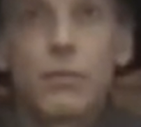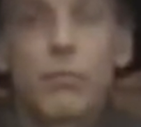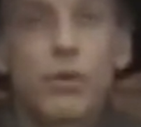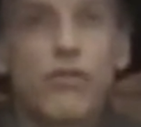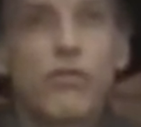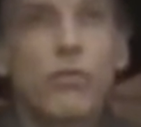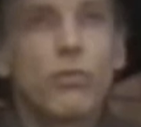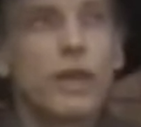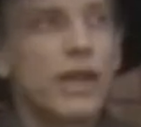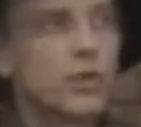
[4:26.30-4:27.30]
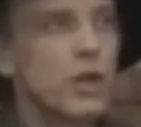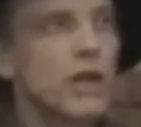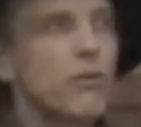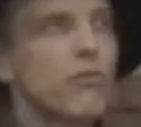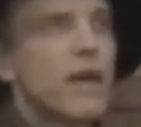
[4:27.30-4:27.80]
Pretty soon that
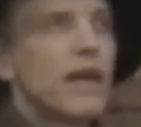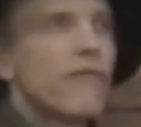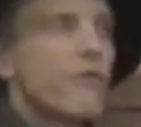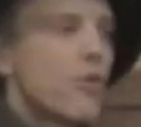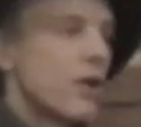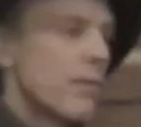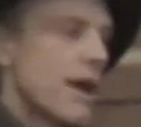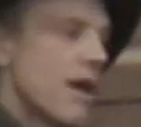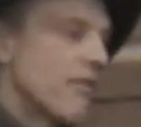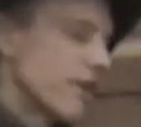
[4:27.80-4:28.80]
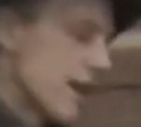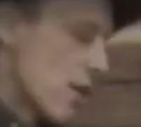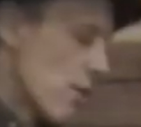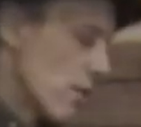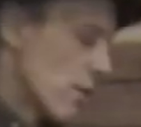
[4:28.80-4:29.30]
train was making 40 miles an
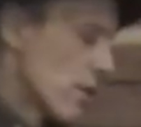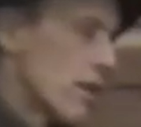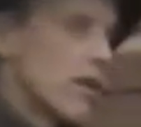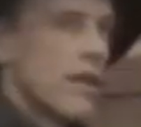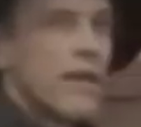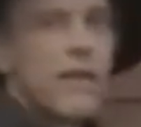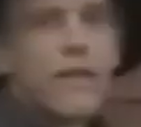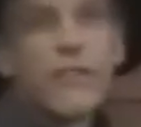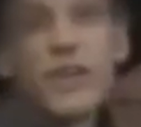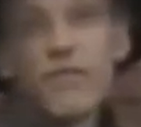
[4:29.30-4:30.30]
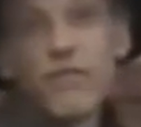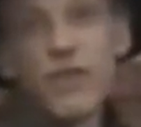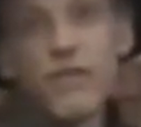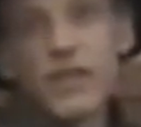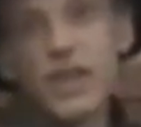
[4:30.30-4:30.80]
hour. Then
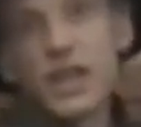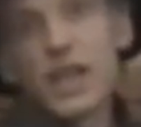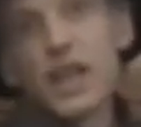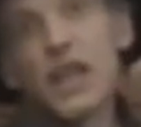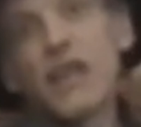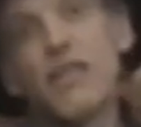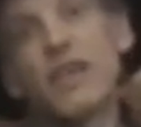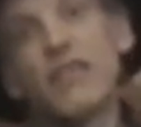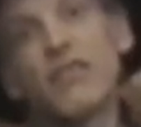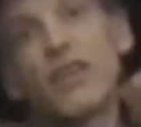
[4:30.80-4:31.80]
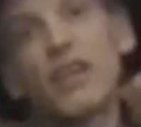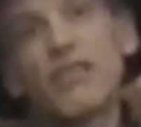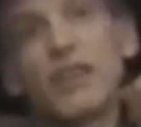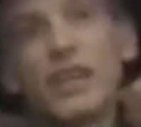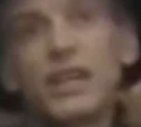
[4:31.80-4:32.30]
50, then
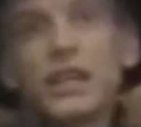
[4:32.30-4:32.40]
60,